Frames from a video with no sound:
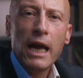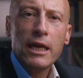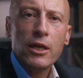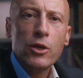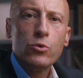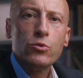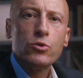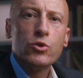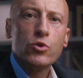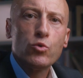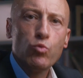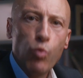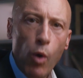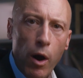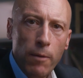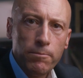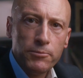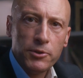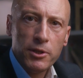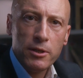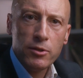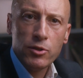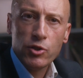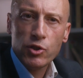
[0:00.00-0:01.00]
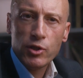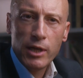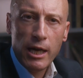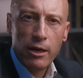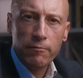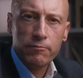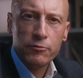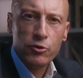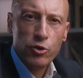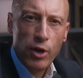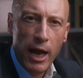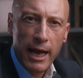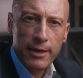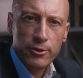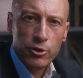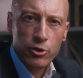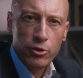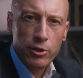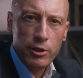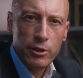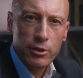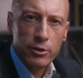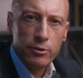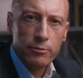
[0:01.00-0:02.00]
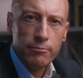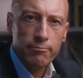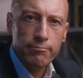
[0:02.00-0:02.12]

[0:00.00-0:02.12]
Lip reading: use swaps instead of treasuries?